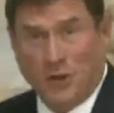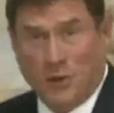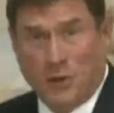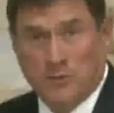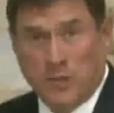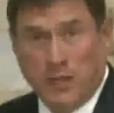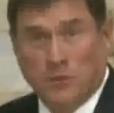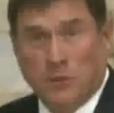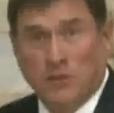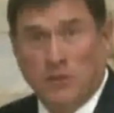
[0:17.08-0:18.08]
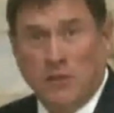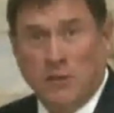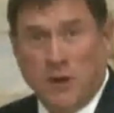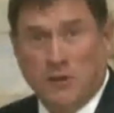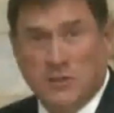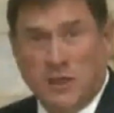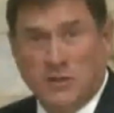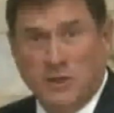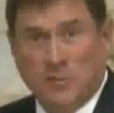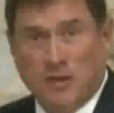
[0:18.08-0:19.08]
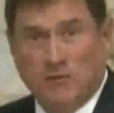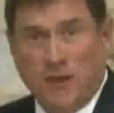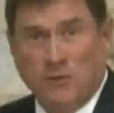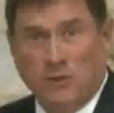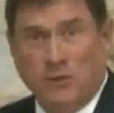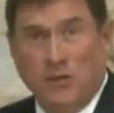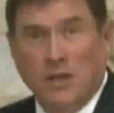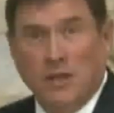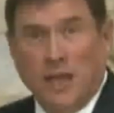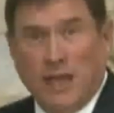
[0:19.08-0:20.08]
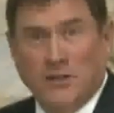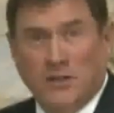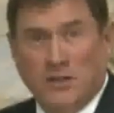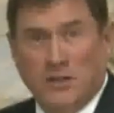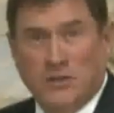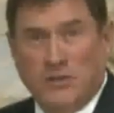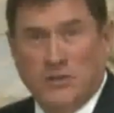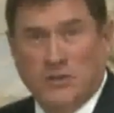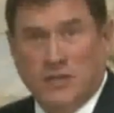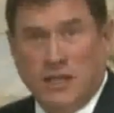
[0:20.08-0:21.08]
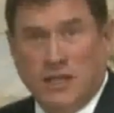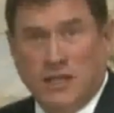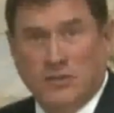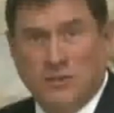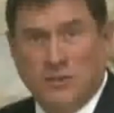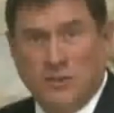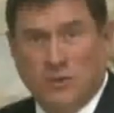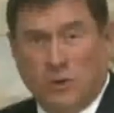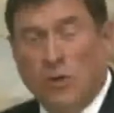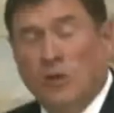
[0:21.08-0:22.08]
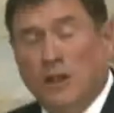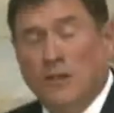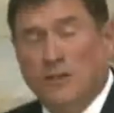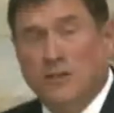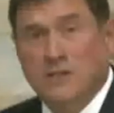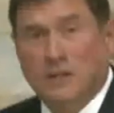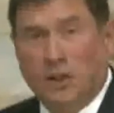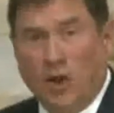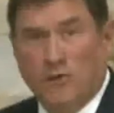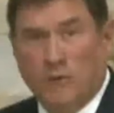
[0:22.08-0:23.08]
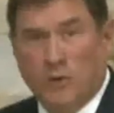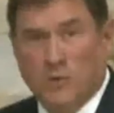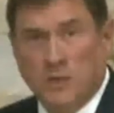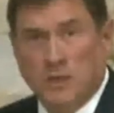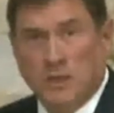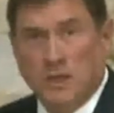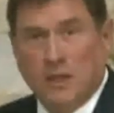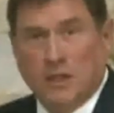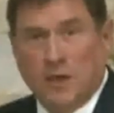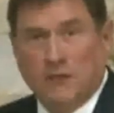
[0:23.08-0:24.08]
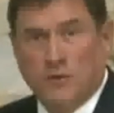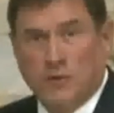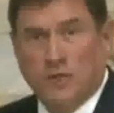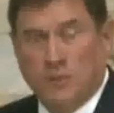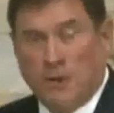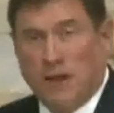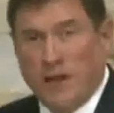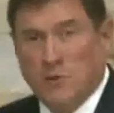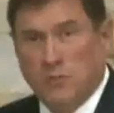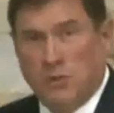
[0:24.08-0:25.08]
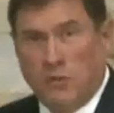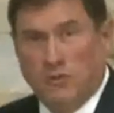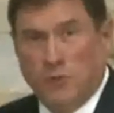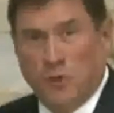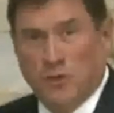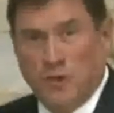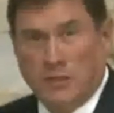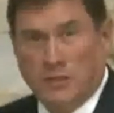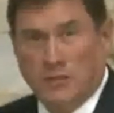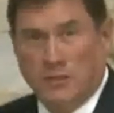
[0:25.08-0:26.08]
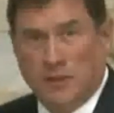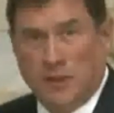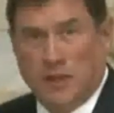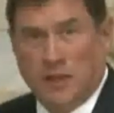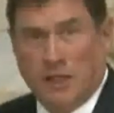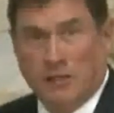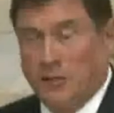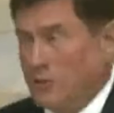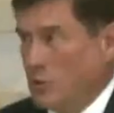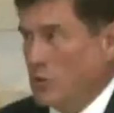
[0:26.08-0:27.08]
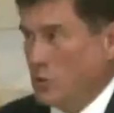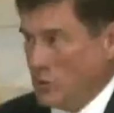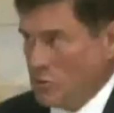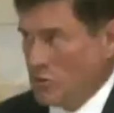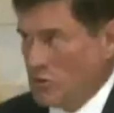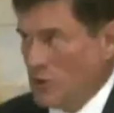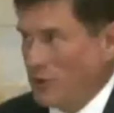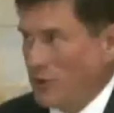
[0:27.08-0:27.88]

our website. We're continuing our discussion about federal agencies versus state agencies or local agencies in law enforcement. Conversation about House Bill 146. And again, continuing with this, Sheriff